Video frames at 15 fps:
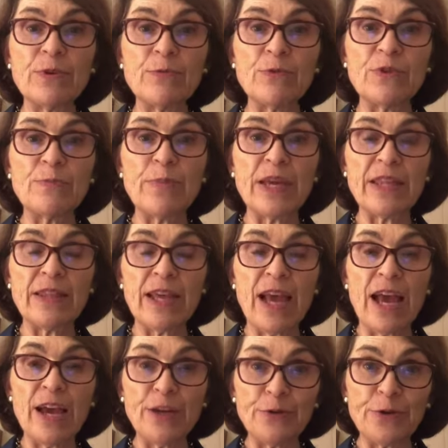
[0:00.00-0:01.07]
with Beth
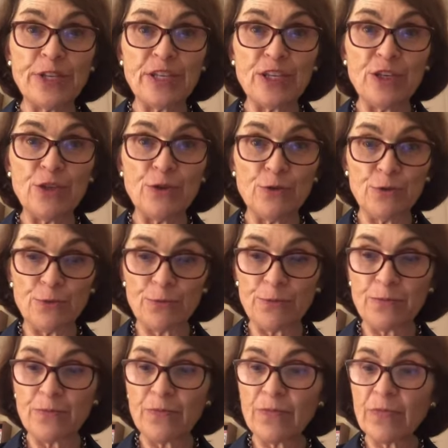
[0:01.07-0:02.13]
honoring you.
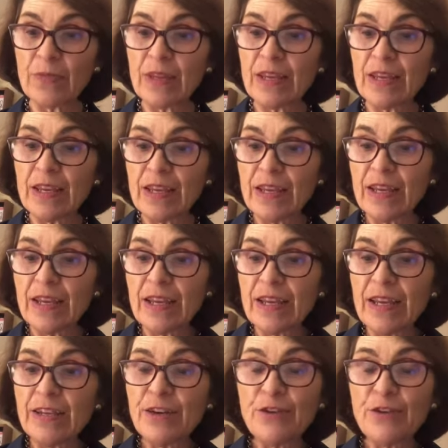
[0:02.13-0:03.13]
In